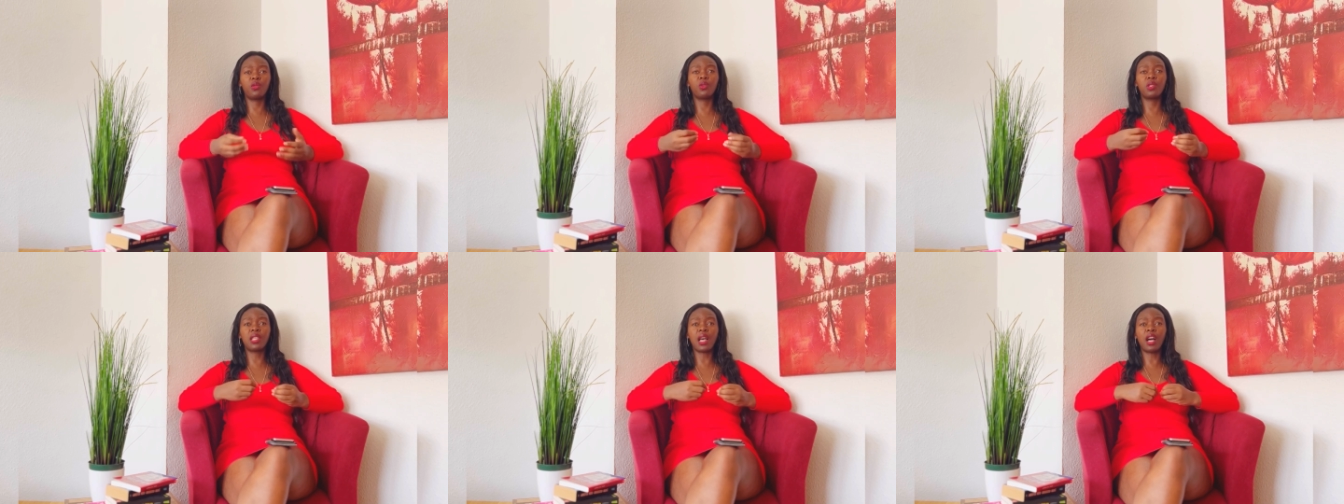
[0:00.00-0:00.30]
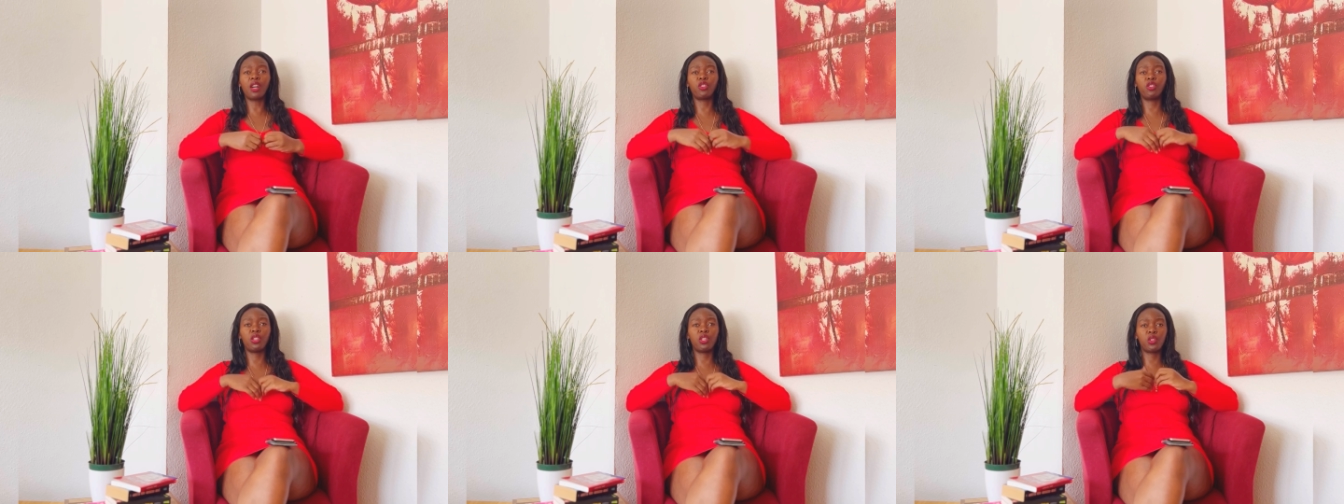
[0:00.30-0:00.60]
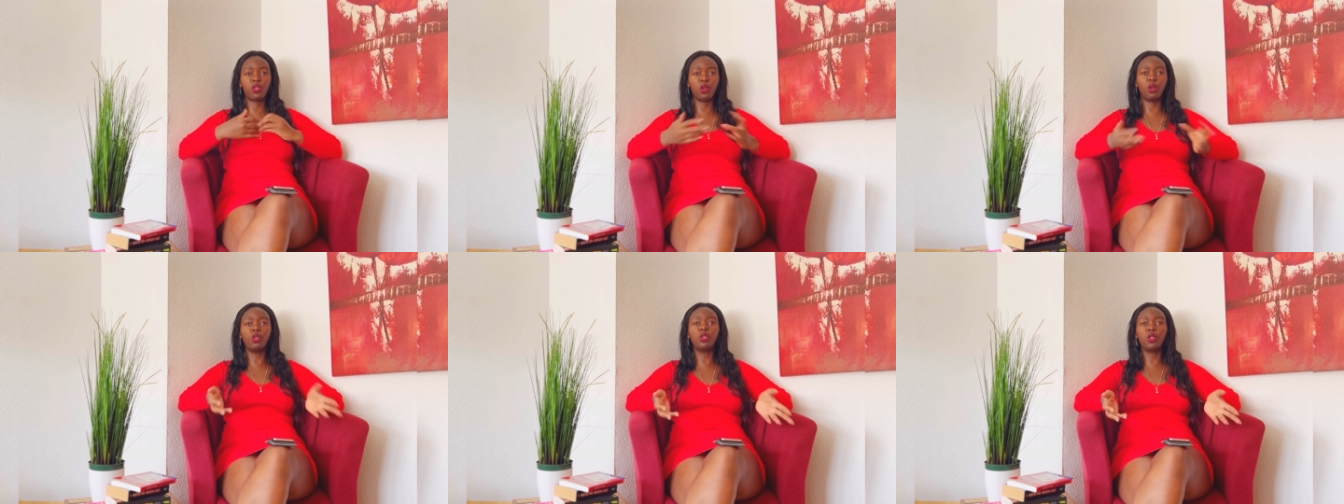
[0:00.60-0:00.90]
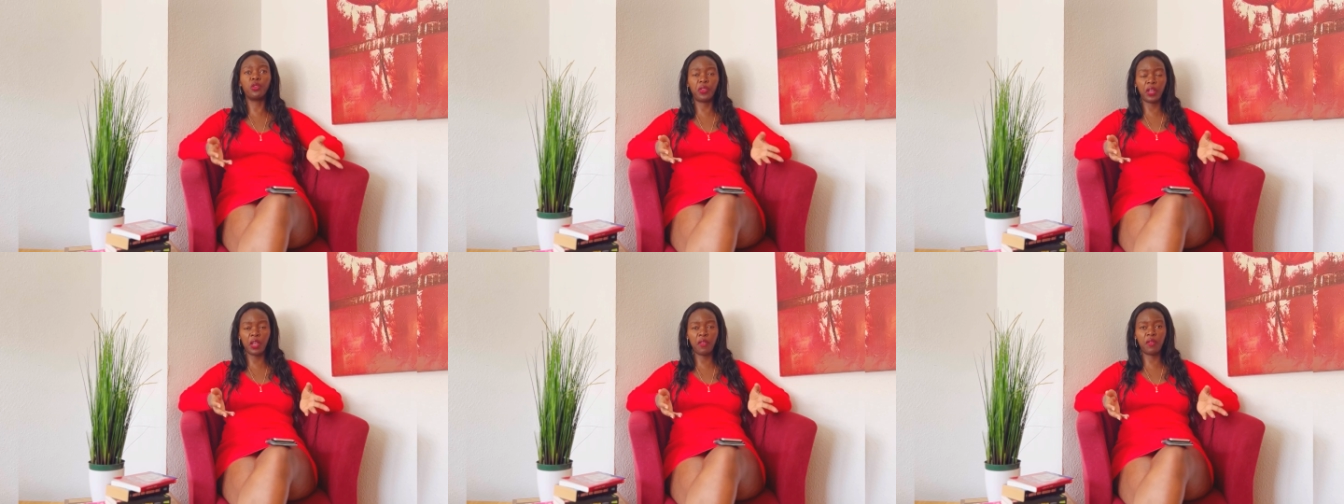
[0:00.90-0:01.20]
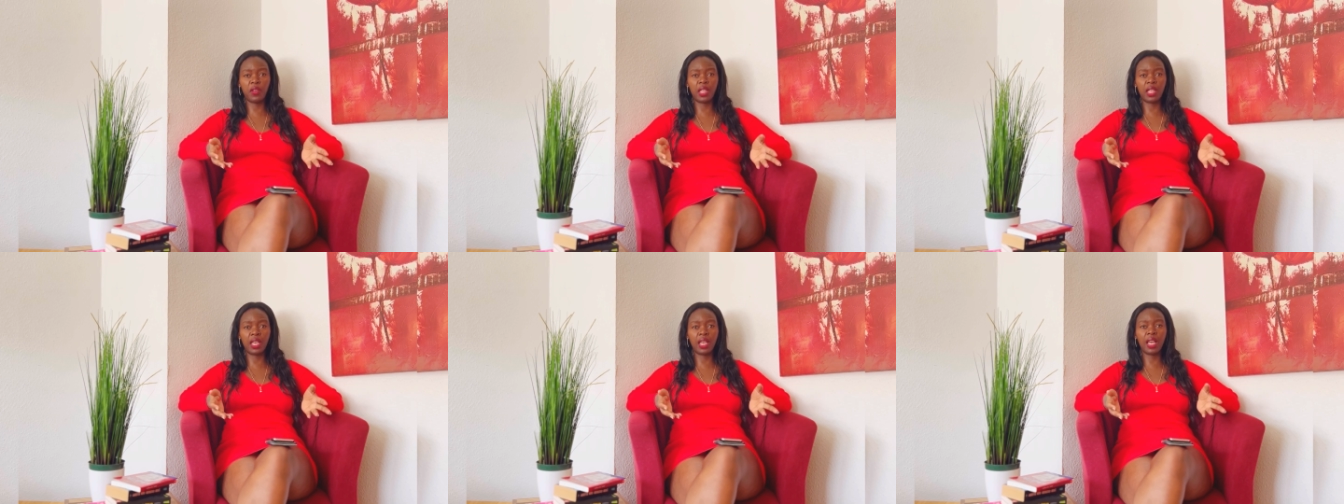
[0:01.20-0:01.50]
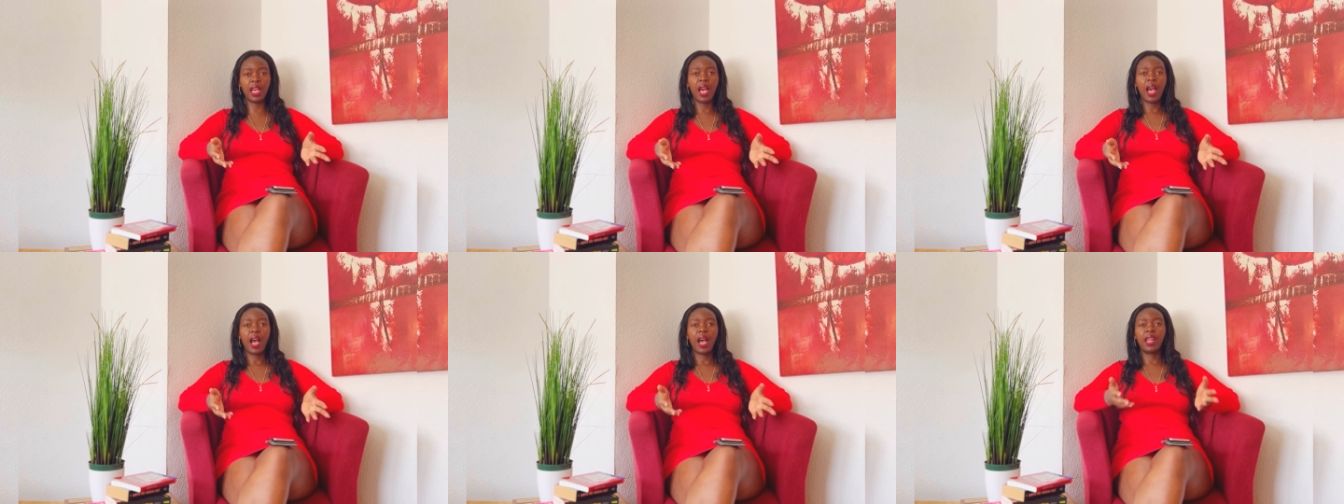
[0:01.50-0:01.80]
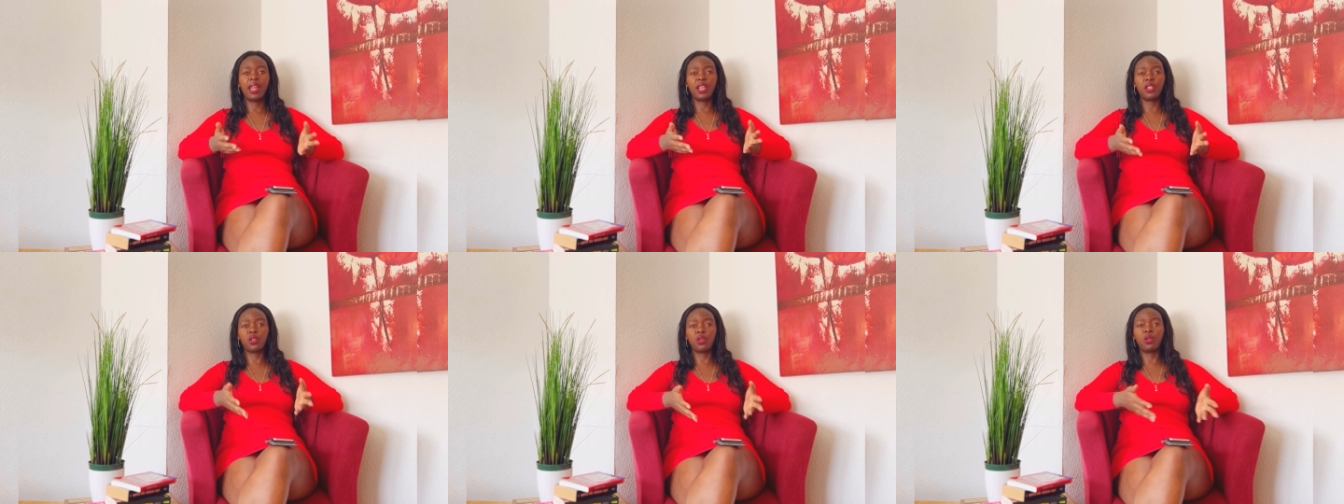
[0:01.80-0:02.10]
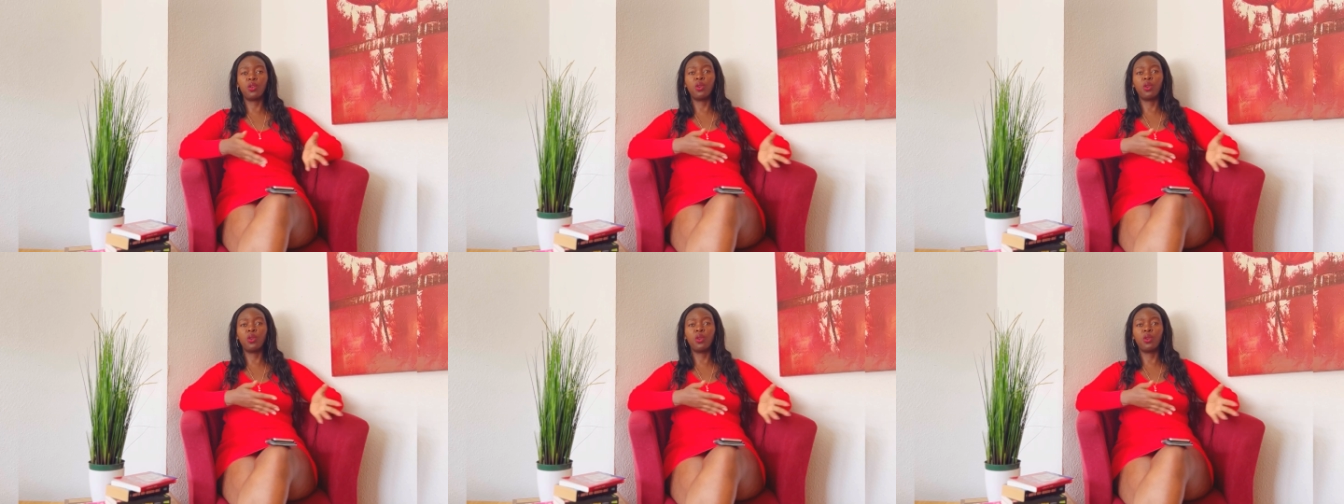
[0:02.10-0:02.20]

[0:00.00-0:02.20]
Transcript: who's actually sold off everything and has